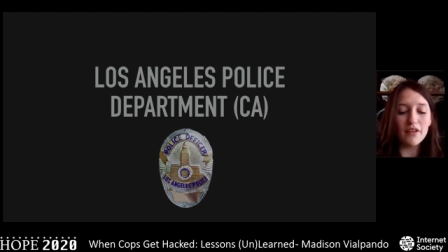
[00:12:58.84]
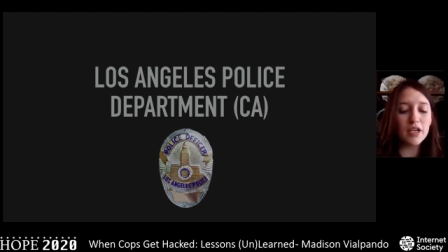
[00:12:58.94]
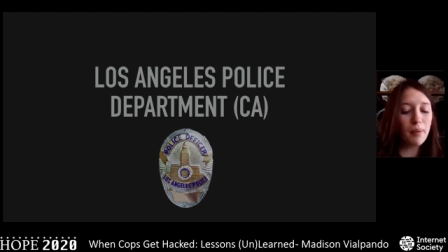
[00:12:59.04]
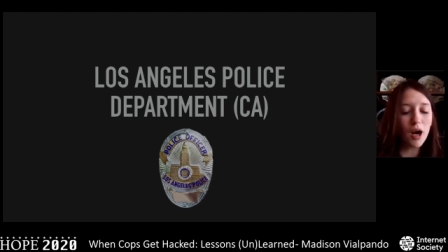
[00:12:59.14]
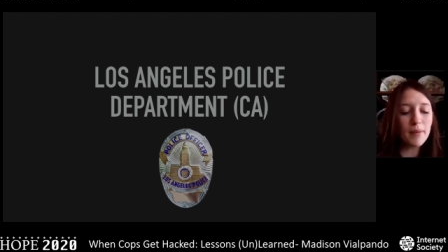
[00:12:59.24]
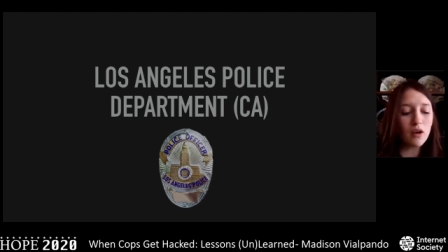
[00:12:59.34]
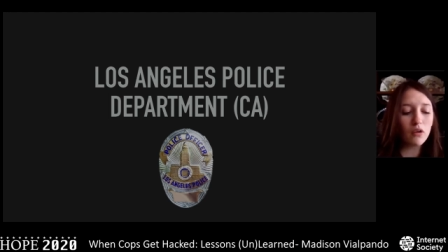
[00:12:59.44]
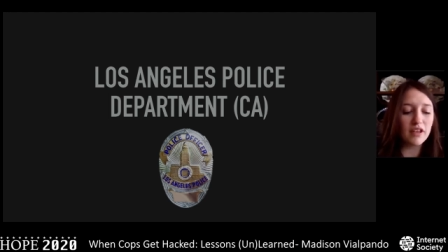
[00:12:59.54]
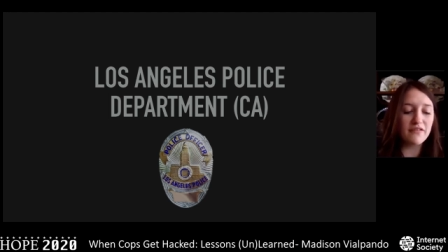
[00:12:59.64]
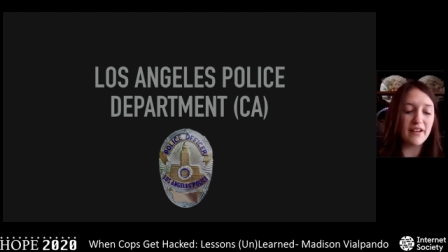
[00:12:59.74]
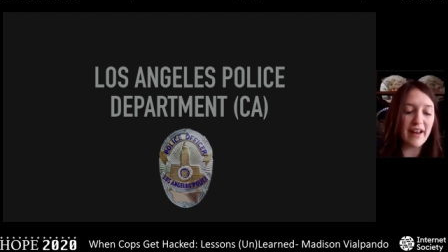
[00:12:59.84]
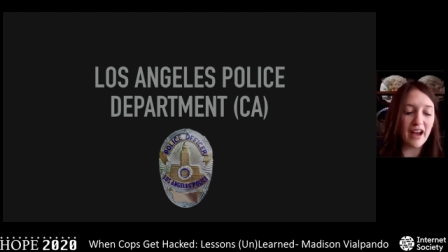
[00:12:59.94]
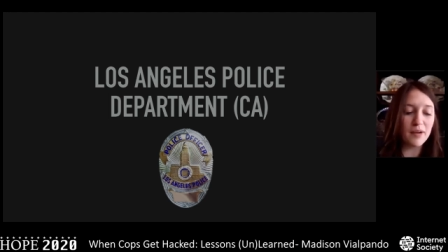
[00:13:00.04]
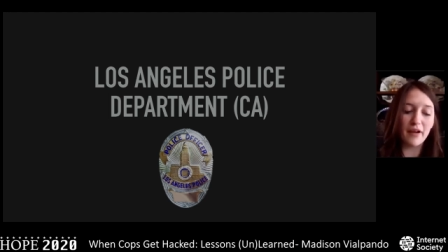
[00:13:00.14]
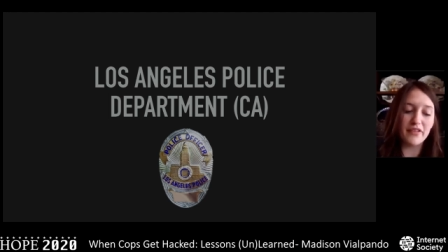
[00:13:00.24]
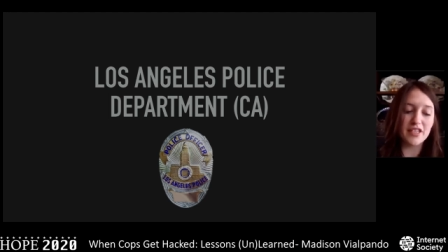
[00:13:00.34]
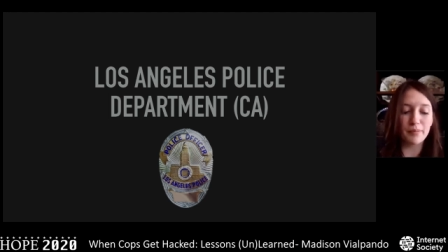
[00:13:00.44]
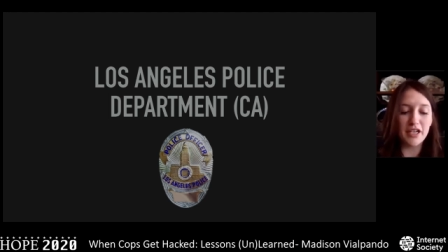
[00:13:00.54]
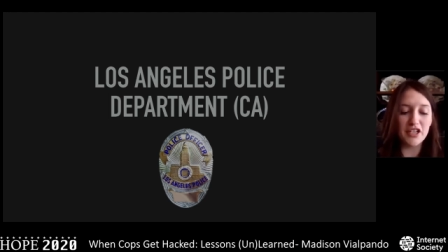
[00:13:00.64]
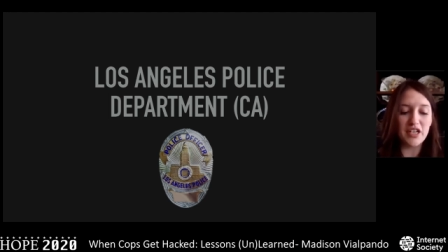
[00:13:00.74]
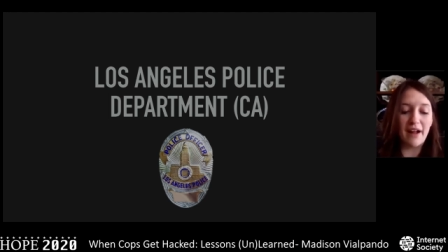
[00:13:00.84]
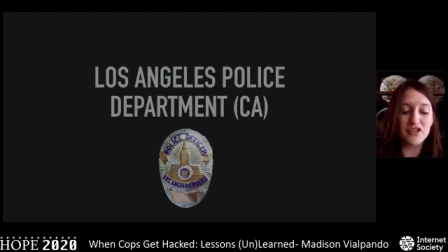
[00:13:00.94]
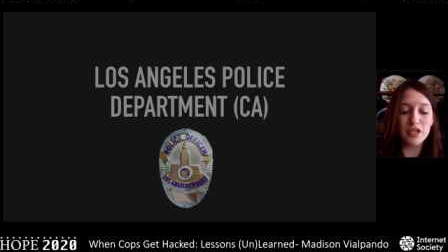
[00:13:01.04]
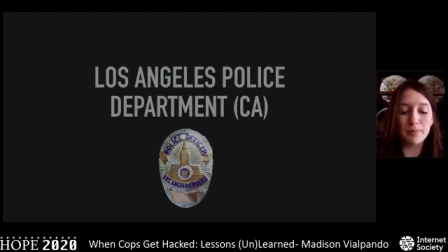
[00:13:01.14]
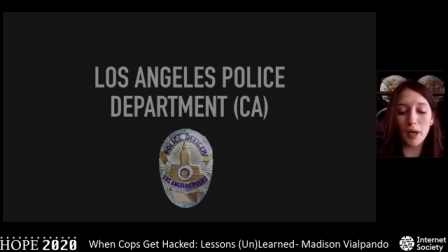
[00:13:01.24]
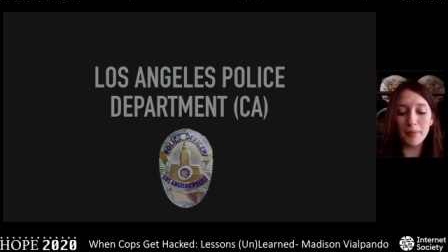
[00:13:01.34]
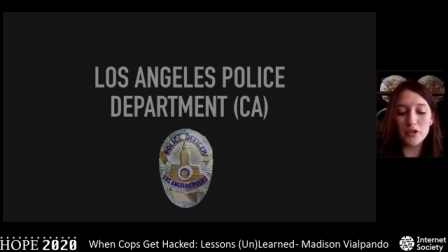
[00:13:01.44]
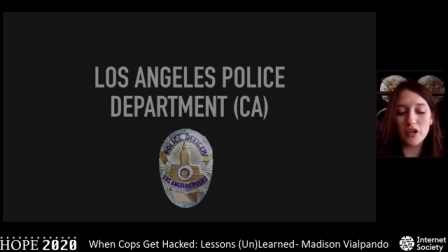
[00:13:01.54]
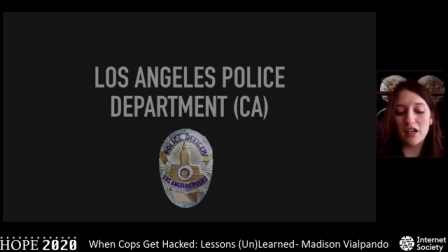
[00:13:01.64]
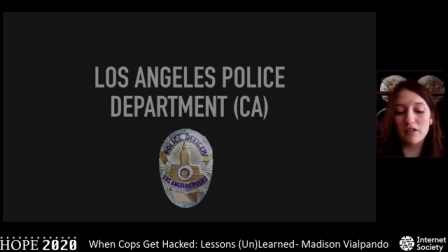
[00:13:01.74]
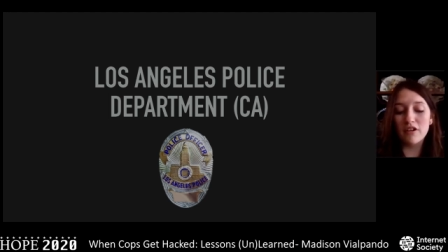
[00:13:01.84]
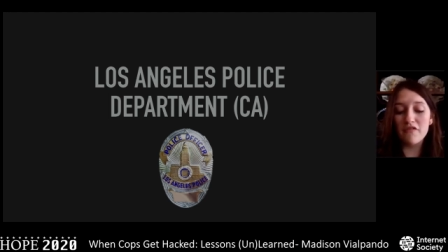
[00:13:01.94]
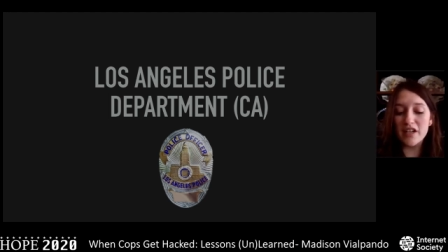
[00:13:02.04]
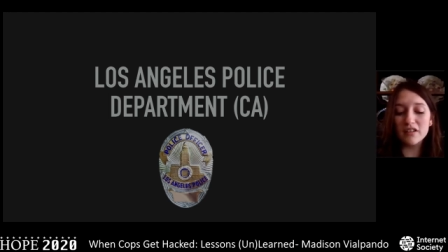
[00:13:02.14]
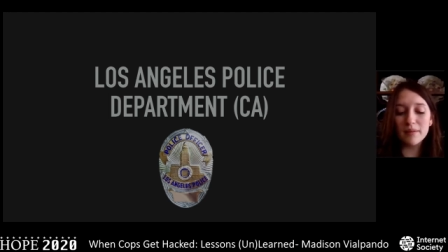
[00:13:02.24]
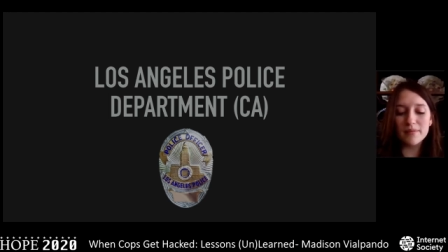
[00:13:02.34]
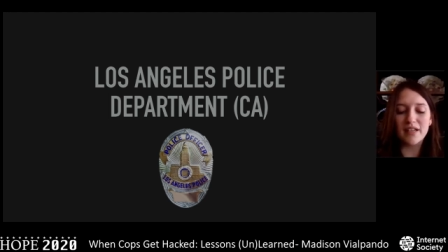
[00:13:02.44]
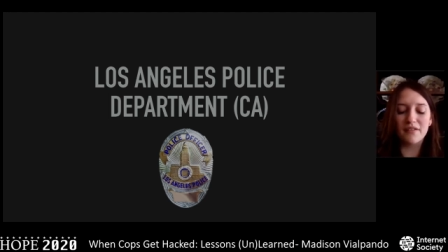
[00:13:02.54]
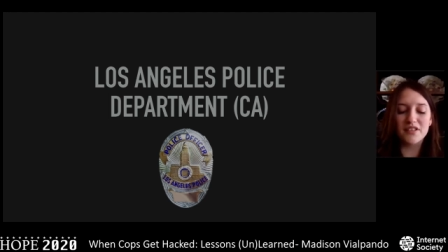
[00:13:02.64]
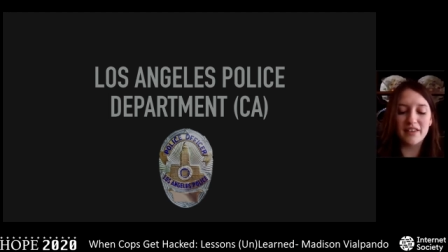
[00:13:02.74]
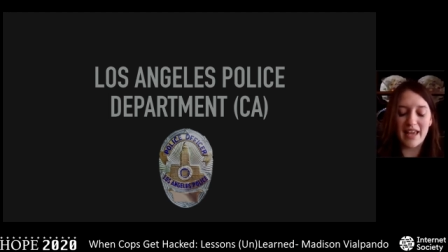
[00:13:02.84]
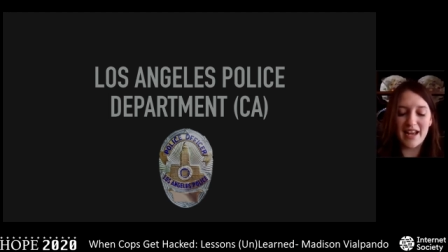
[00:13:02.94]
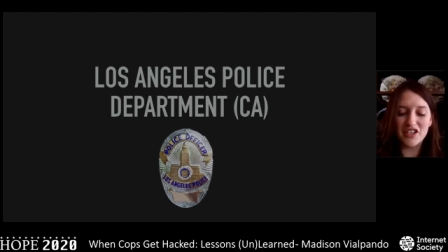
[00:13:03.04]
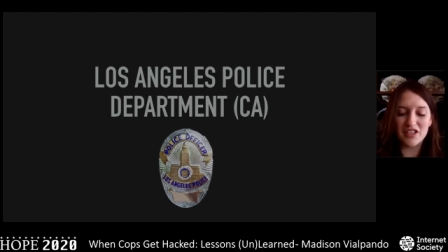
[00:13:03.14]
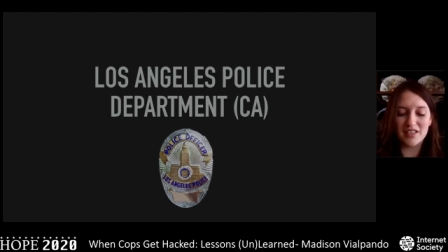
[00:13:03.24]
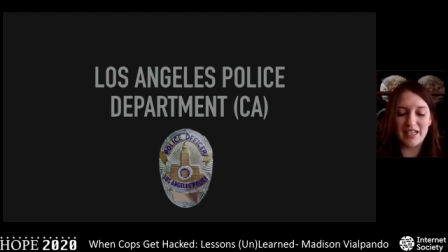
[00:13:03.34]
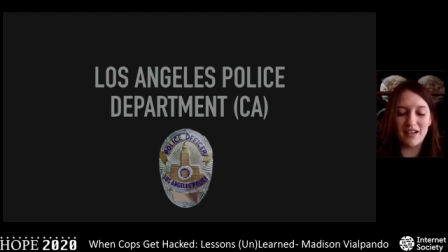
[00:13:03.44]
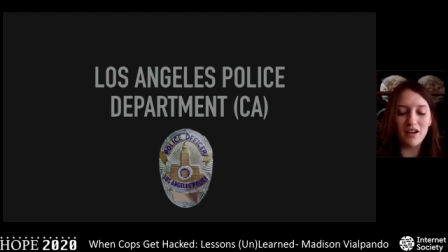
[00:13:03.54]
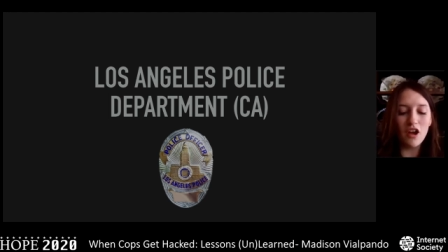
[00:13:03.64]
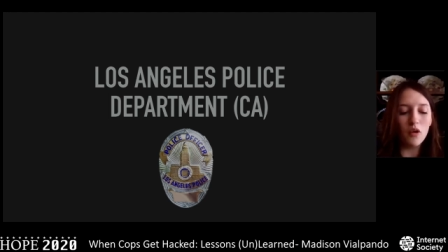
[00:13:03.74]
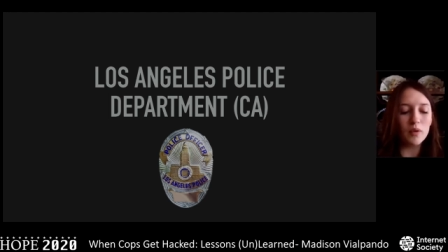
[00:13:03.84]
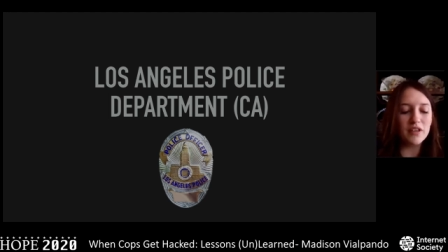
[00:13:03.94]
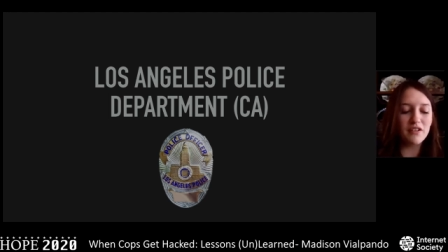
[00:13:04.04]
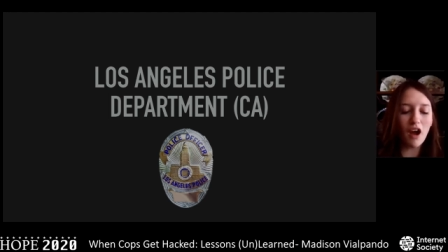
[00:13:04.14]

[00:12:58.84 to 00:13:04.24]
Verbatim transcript: The department only found out about this breach after the perpetrator revealed themselves to the agency with the